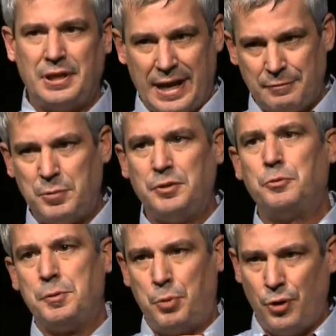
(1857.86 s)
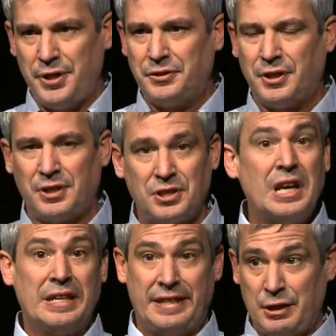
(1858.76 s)
have been reporting things,
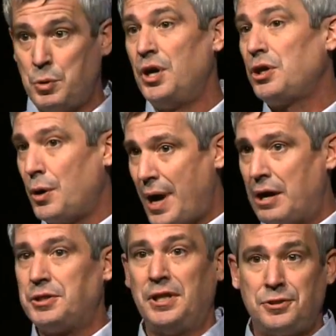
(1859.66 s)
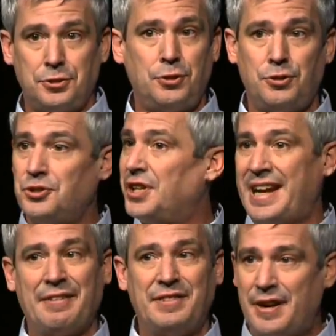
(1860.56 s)
they will go out to institutions that
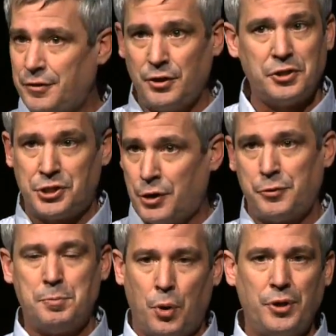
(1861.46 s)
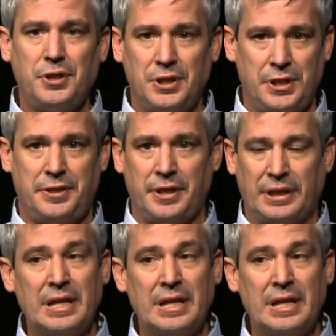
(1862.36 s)
have never self-reported anything,